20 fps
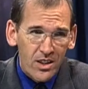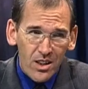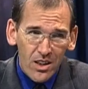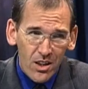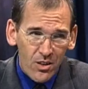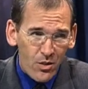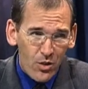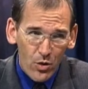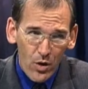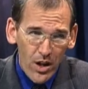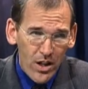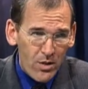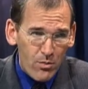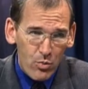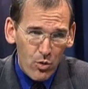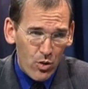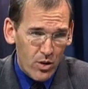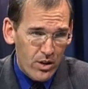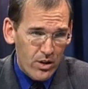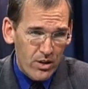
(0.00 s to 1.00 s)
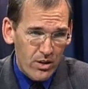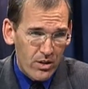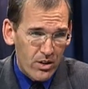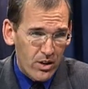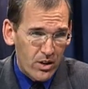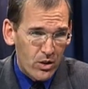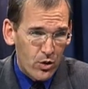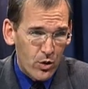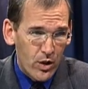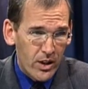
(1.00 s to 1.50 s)
of great importance,
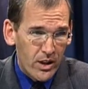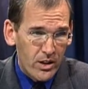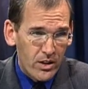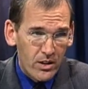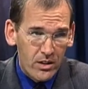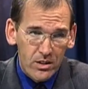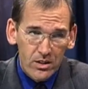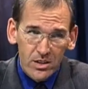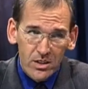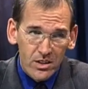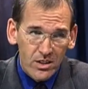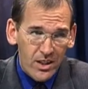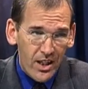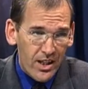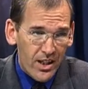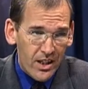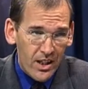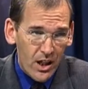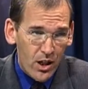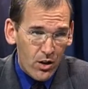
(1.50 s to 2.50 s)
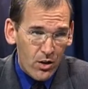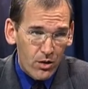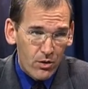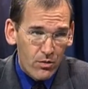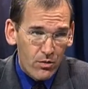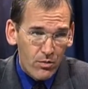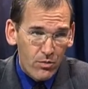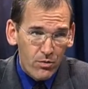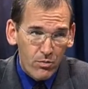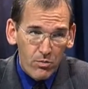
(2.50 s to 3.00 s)
including taking care
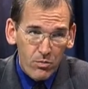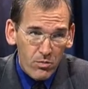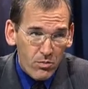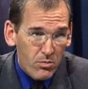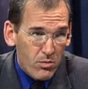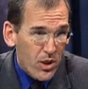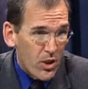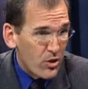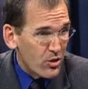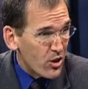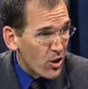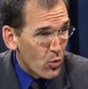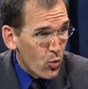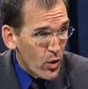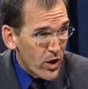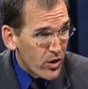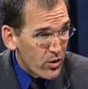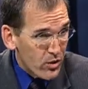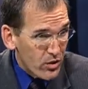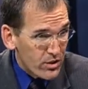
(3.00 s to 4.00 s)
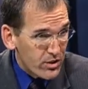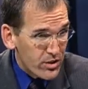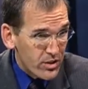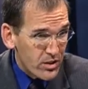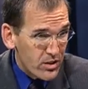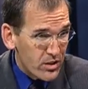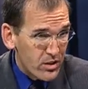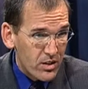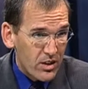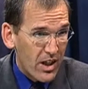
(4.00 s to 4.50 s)
of Meals on Wheels.
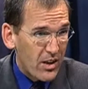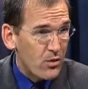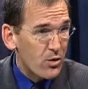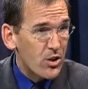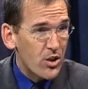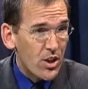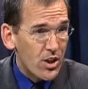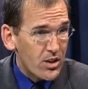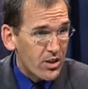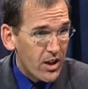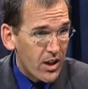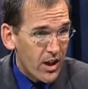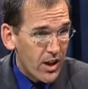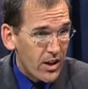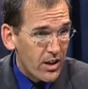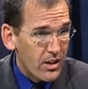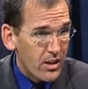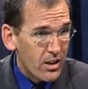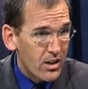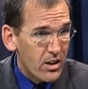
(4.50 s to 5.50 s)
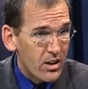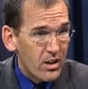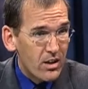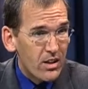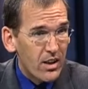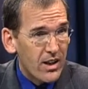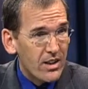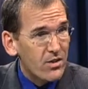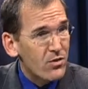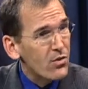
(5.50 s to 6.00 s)
That was just cut.
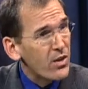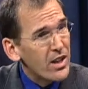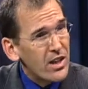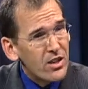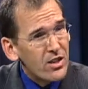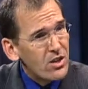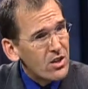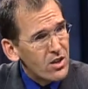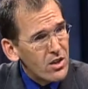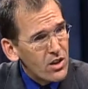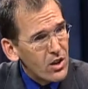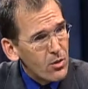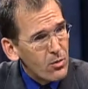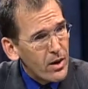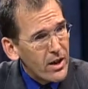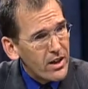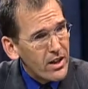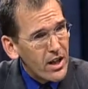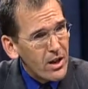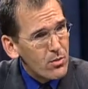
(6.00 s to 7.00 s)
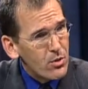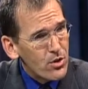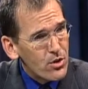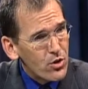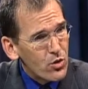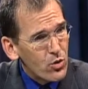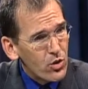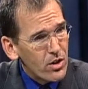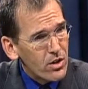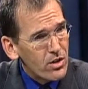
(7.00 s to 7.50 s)
That feeds my neighbors
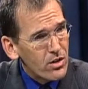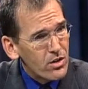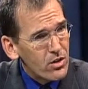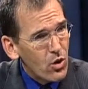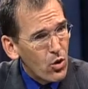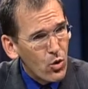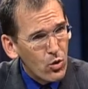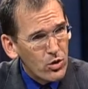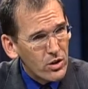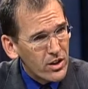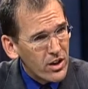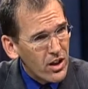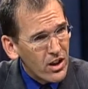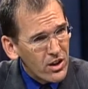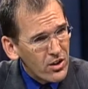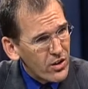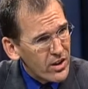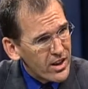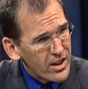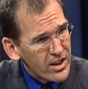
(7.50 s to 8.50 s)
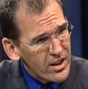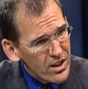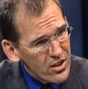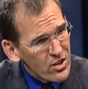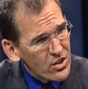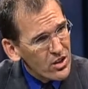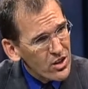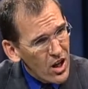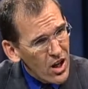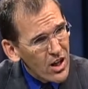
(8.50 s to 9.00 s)
who are old and hungry. There's a
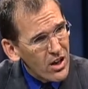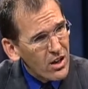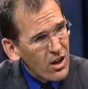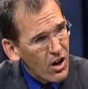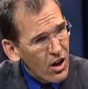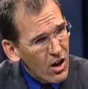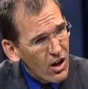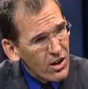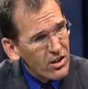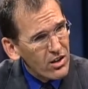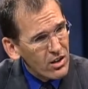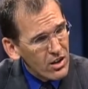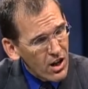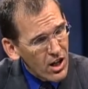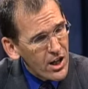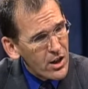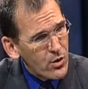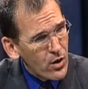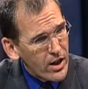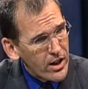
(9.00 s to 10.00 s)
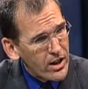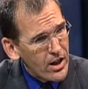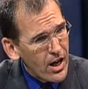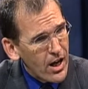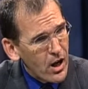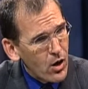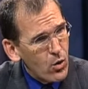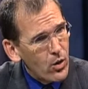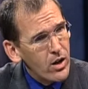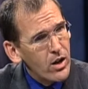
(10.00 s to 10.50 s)
lot on the line right
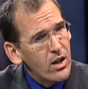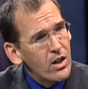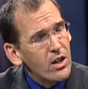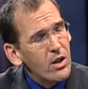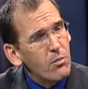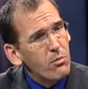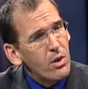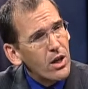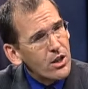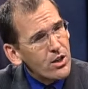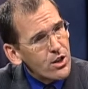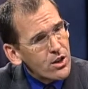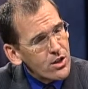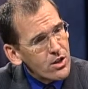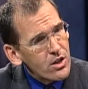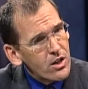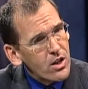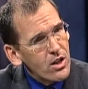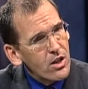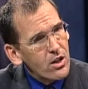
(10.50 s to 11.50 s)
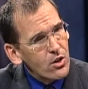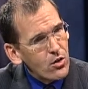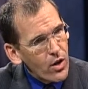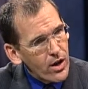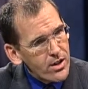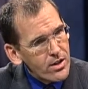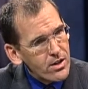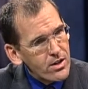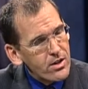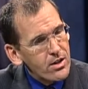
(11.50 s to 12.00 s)
now. The budget
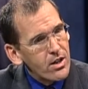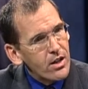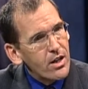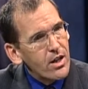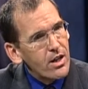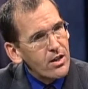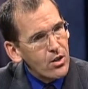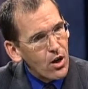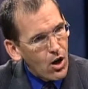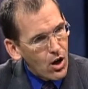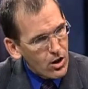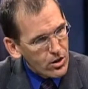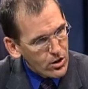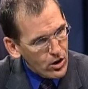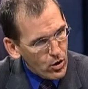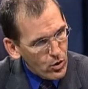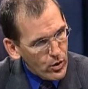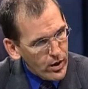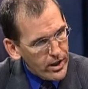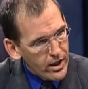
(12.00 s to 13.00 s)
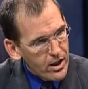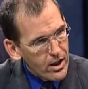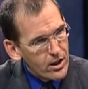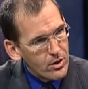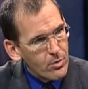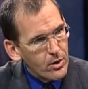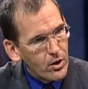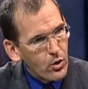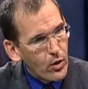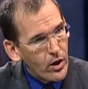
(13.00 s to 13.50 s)
crisis is ongoing. It's
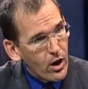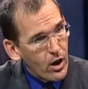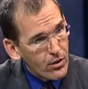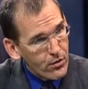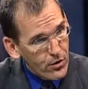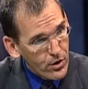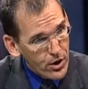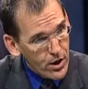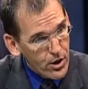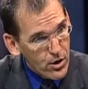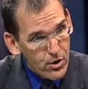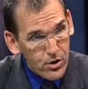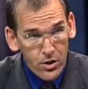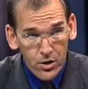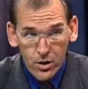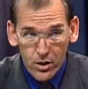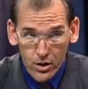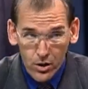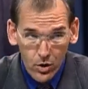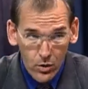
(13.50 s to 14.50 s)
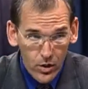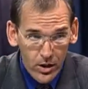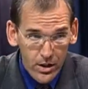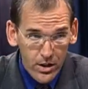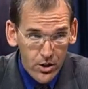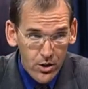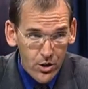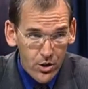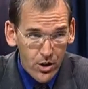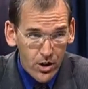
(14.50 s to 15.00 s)
been going on for years. It's going to go on
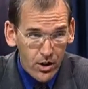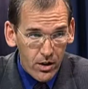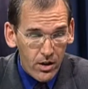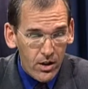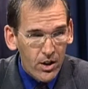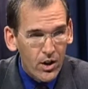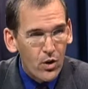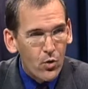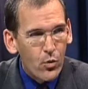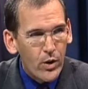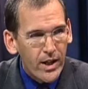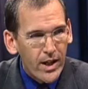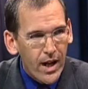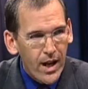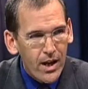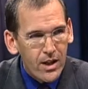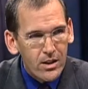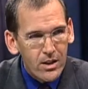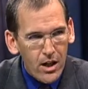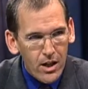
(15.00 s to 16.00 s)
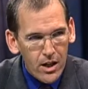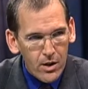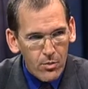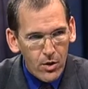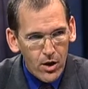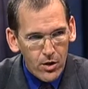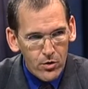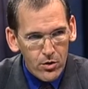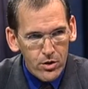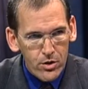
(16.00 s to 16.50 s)
this year. We can't tie up
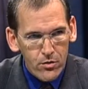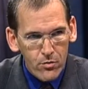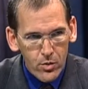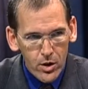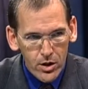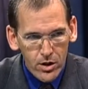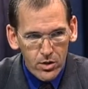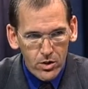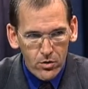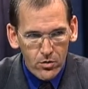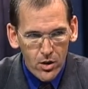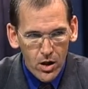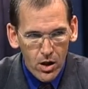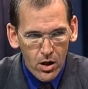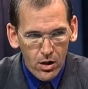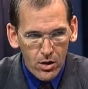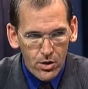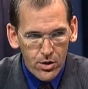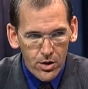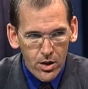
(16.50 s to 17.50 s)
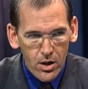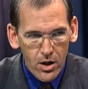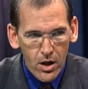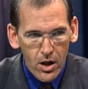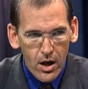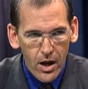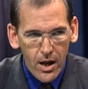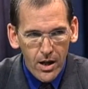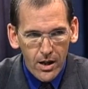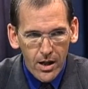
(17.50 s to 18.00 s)
hundreds of millions of dollars
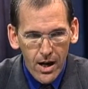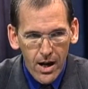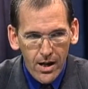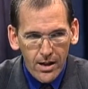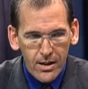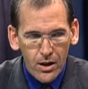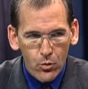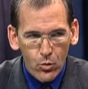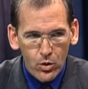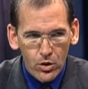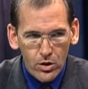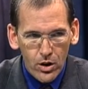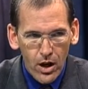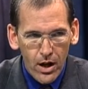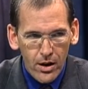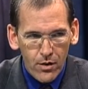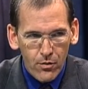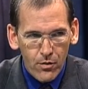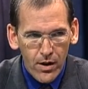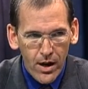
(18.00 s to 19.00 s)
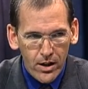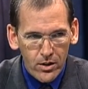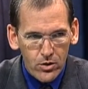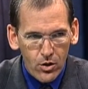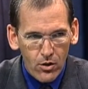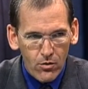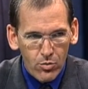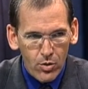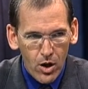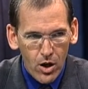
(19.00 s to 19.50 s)
in an act that will not, in fact,
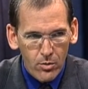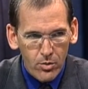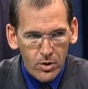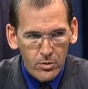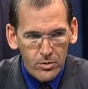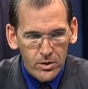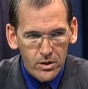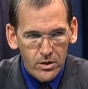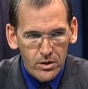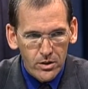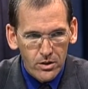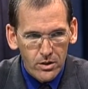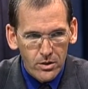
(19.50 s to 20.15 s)
solve problems.